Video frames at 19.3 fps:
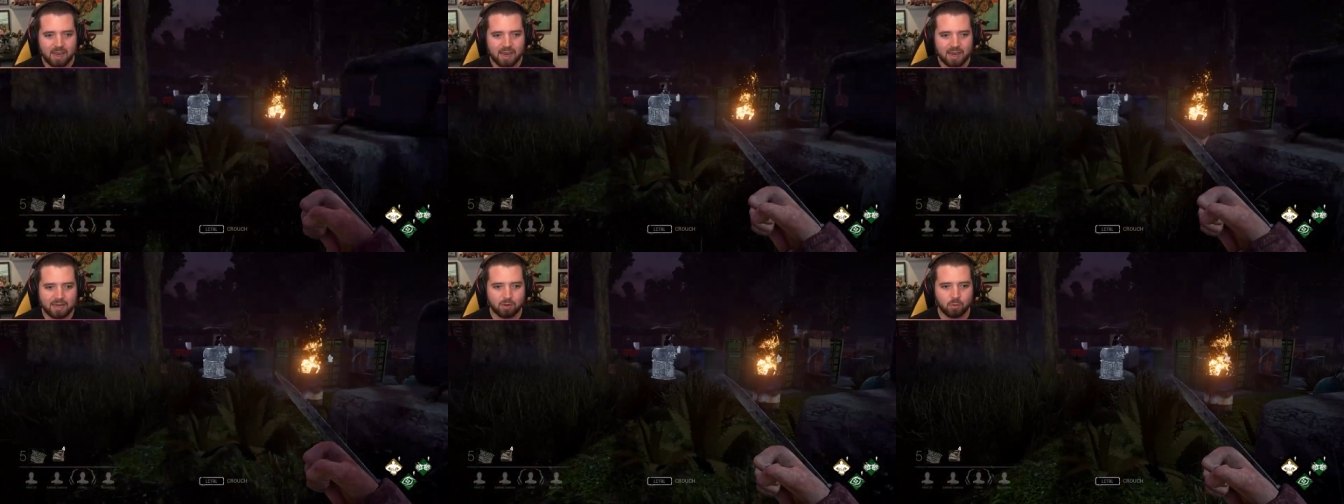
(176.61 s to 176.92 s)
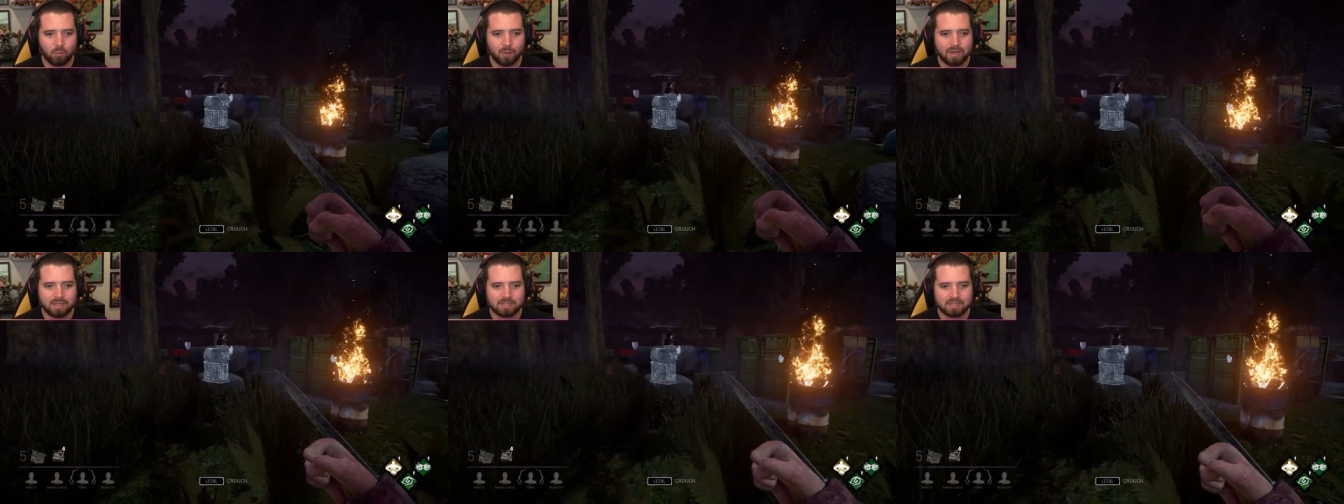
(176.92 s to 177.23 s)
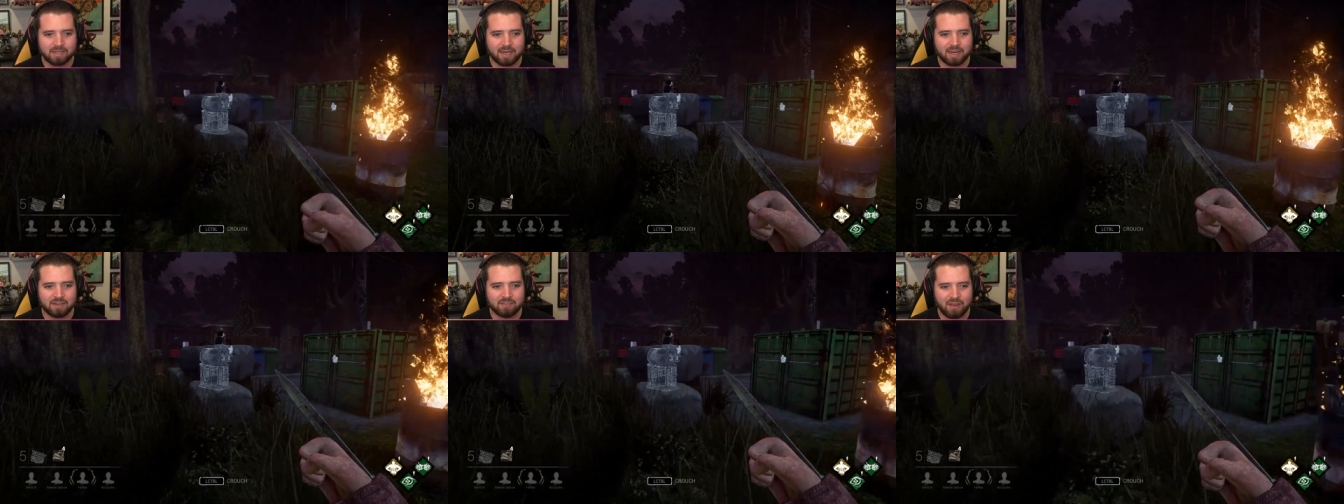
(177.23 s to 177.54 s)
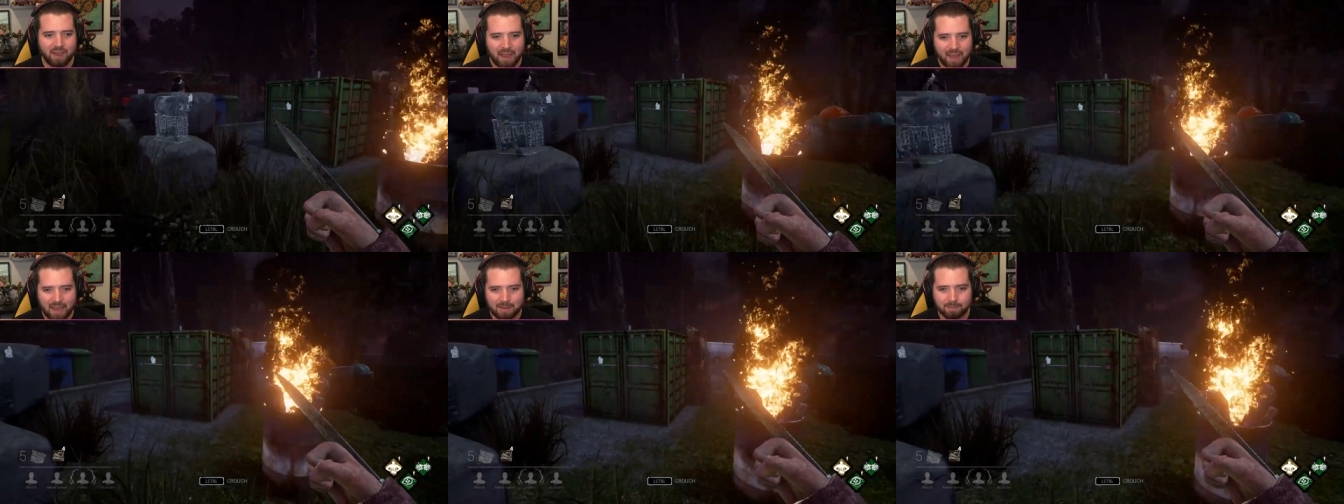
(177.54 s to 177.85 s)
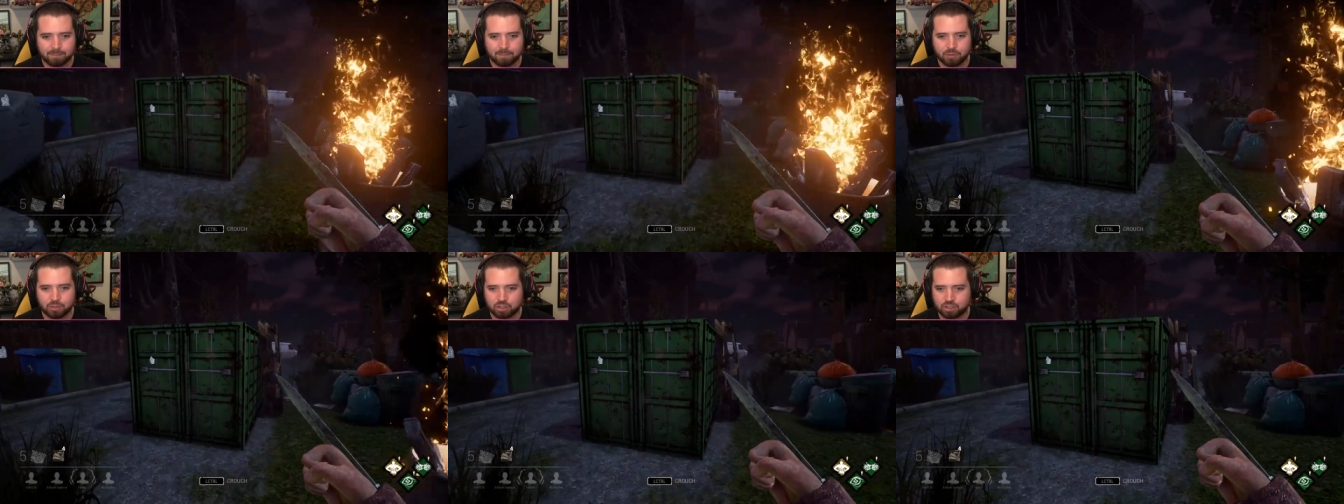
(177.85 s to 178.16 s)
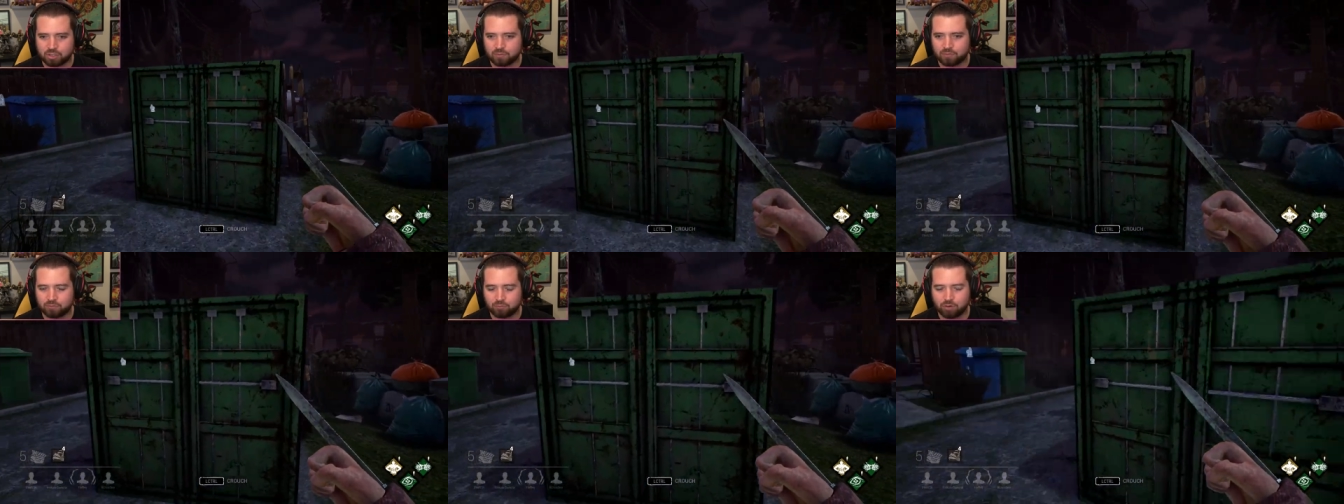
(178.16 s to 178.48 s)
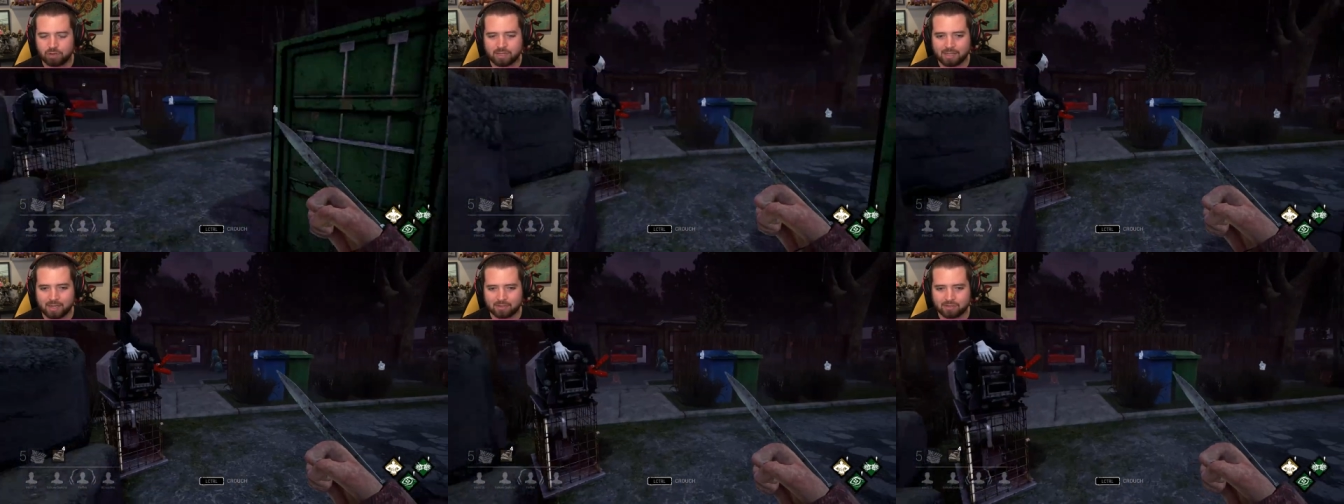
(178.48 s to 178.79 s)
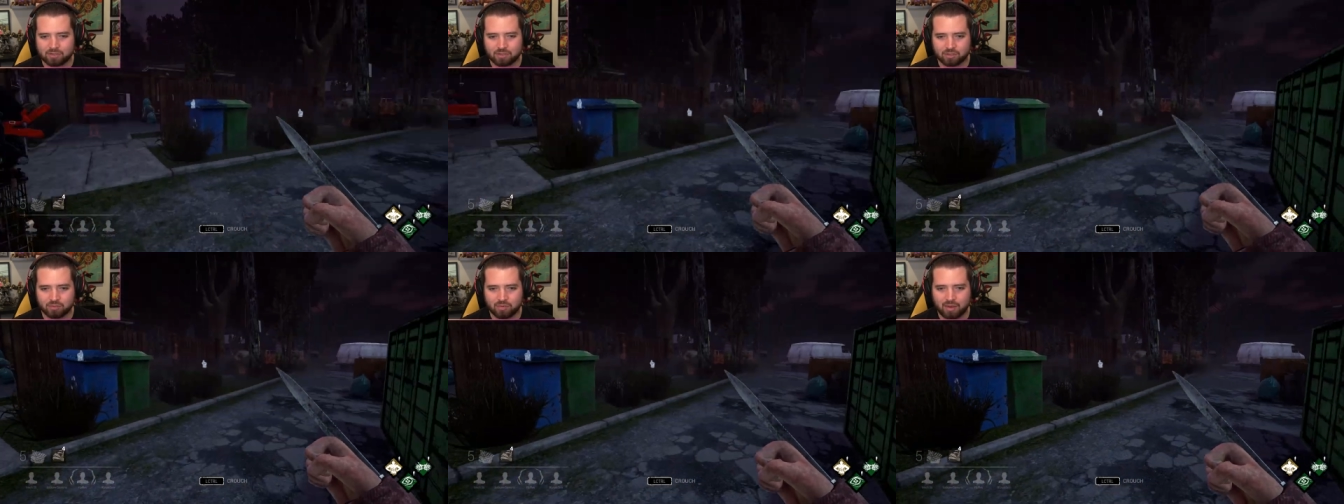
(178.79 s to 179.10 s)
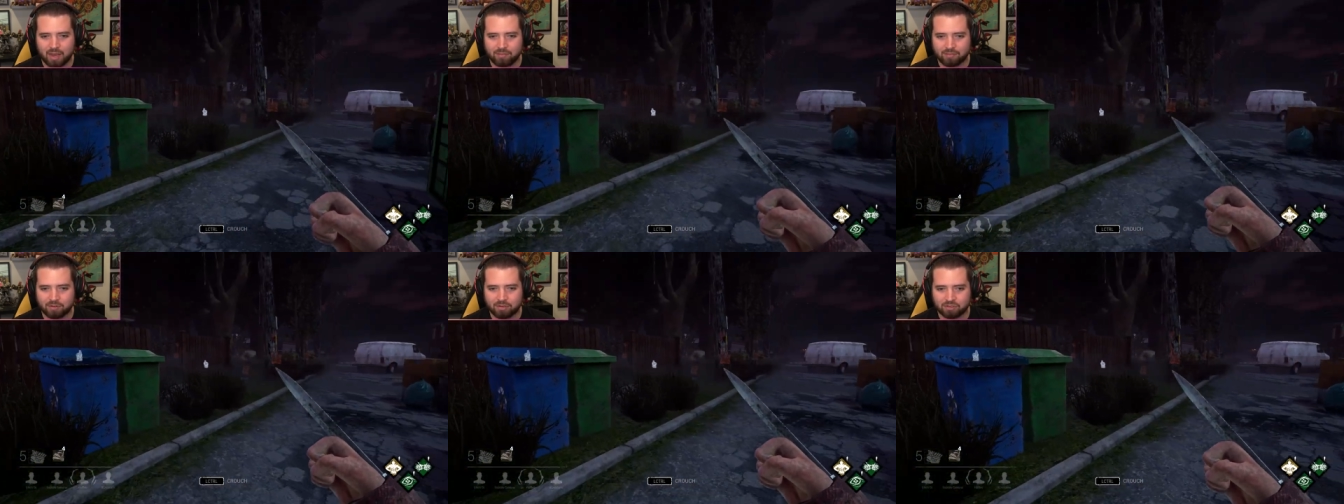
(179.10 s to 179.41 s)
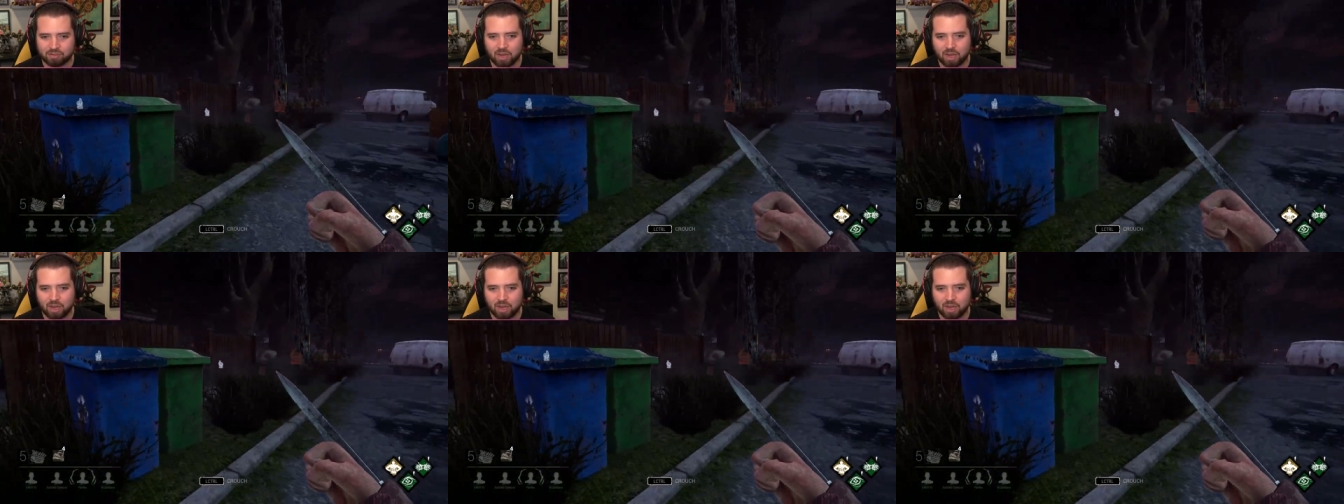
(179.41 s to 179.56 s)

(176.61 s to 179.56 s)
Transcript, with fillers: in a way to kind of ambush and freak out survivors.